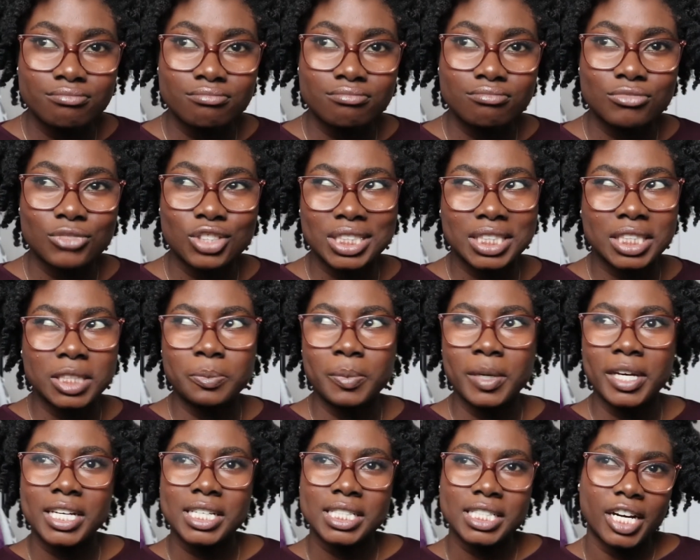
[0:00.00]
just as
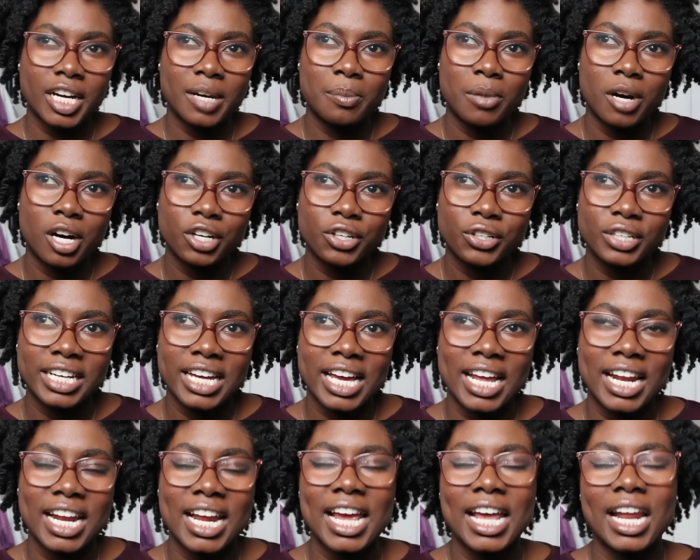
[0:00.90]
big as Harry Potter
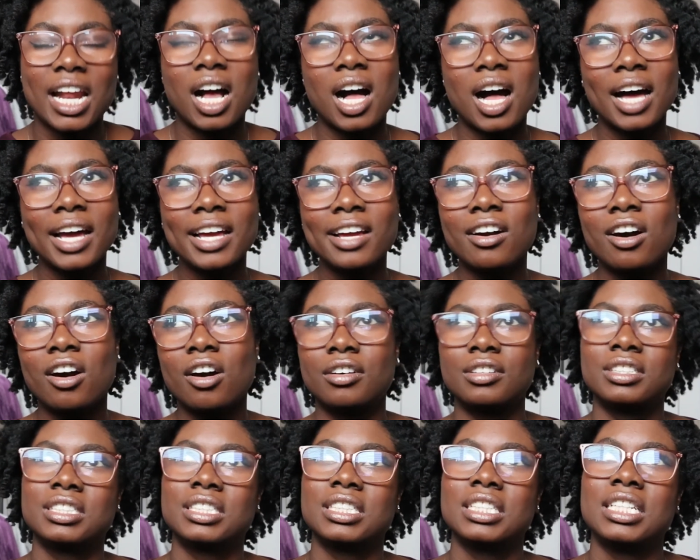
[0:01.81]
again? And I
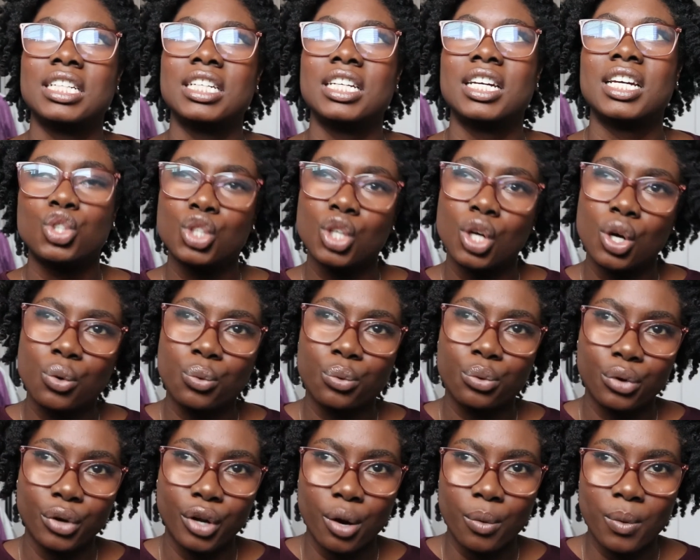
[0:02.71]
honestly don't
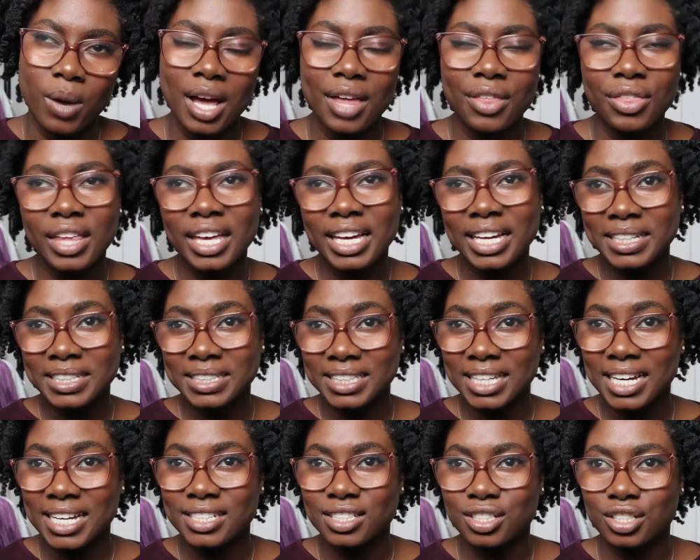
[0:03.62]
know. I think
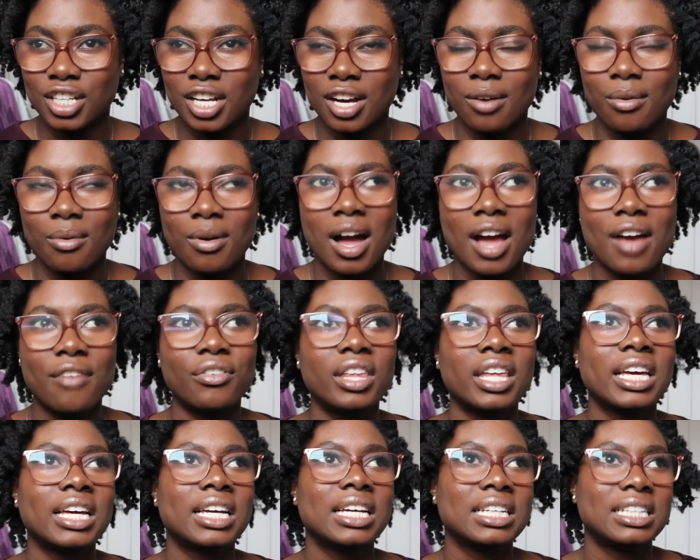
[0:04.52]
yes and no. I feel
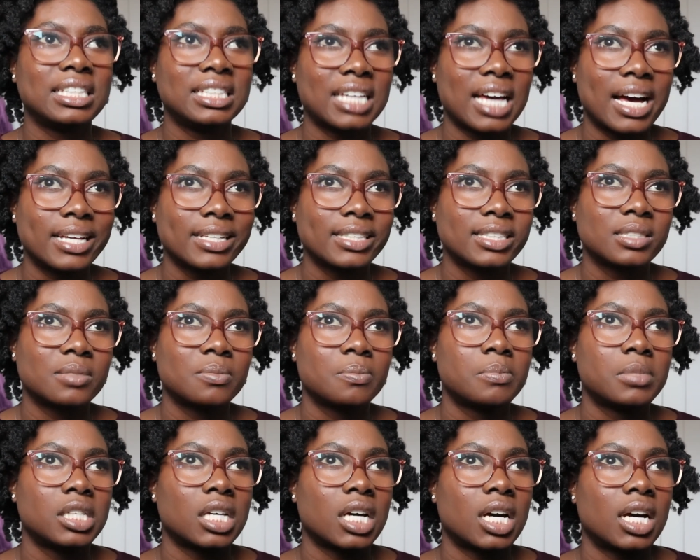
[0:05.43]
like yes,
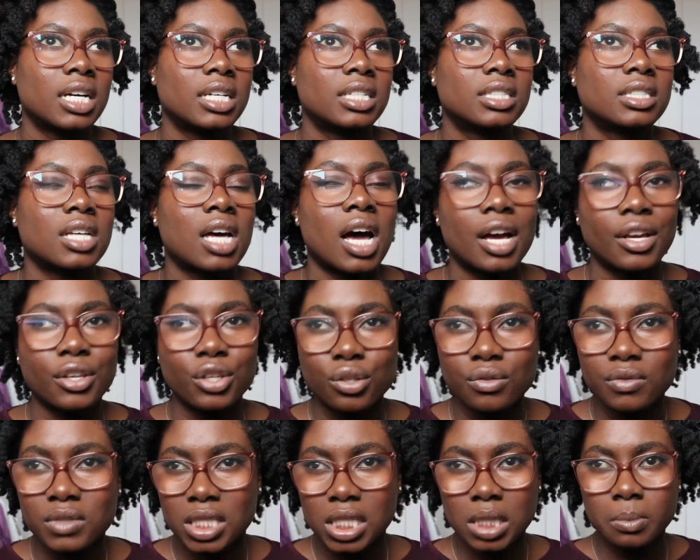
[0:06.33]
because
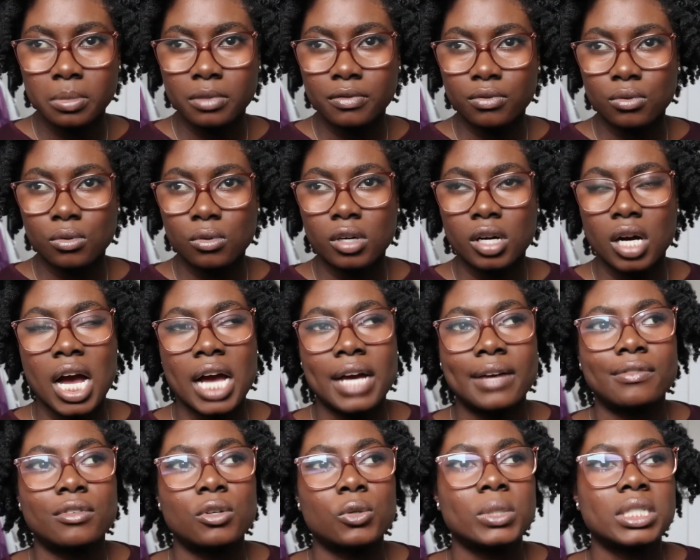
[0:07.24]
you've seen it before.
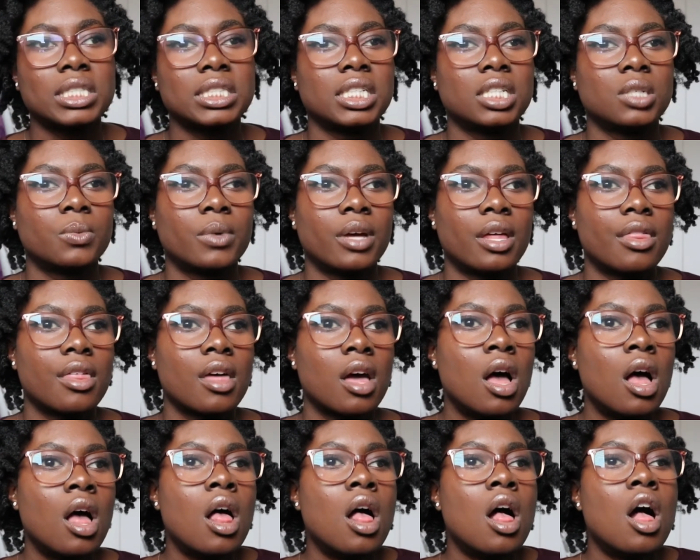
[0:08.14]
I've always seen it with
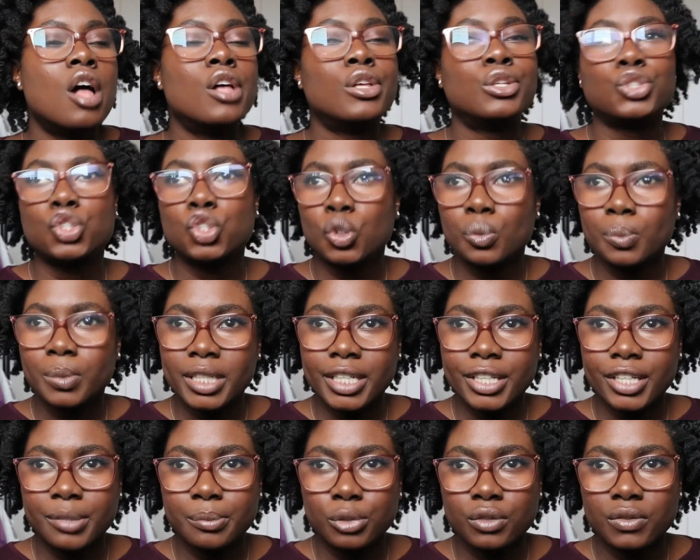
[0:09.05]

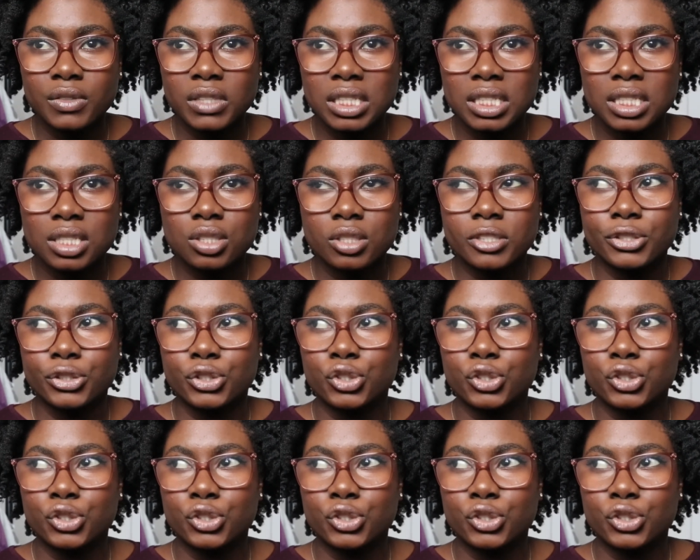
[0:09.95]
superhero movies or